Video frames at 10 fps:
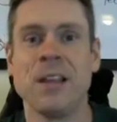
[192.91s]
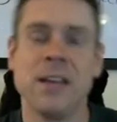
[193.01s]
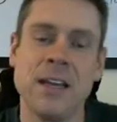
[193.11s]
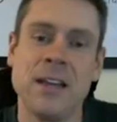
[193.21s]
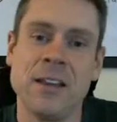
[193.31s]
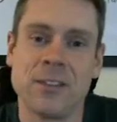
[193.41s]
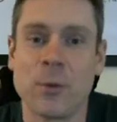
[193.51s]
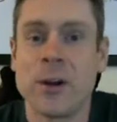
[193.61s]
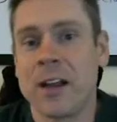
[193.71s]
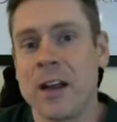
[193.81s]
is
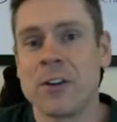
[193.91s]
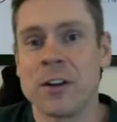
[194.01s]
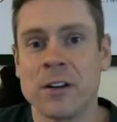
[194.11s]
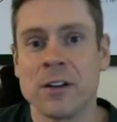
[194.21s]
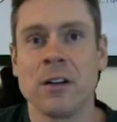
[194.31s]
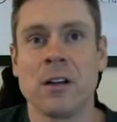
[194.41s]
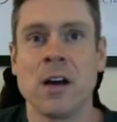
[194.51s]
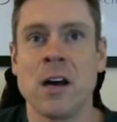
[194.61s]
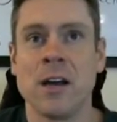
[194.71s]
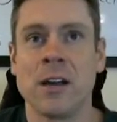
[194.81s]
going to govern
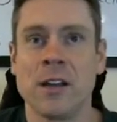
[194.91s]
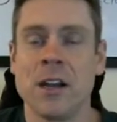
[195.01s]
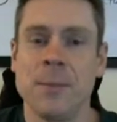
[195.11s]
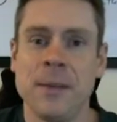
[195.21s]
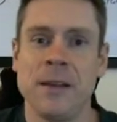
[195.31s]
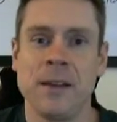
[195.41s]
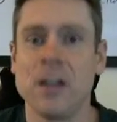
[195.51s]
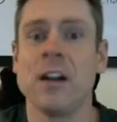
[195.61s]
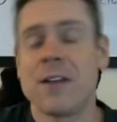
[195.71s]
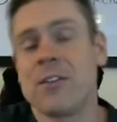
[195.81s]

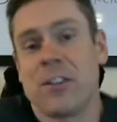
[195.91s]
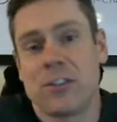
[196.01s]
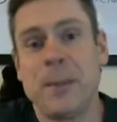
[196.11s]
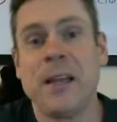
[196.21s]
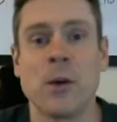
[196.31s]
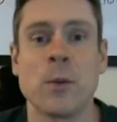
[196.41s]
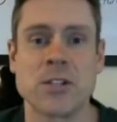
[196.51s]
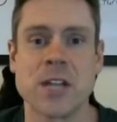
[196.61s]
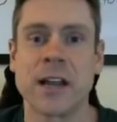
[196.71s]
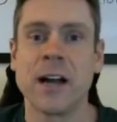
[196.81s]
the speed at which
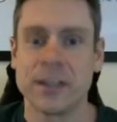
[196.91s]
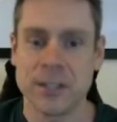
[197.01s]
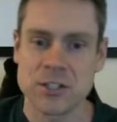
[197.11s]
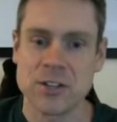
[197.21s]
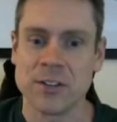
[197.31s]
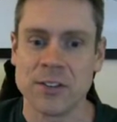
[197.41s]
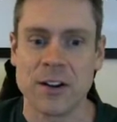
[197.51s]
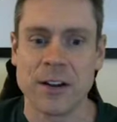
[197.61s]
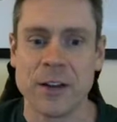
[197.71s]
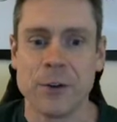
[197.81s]
that calculation is carried out.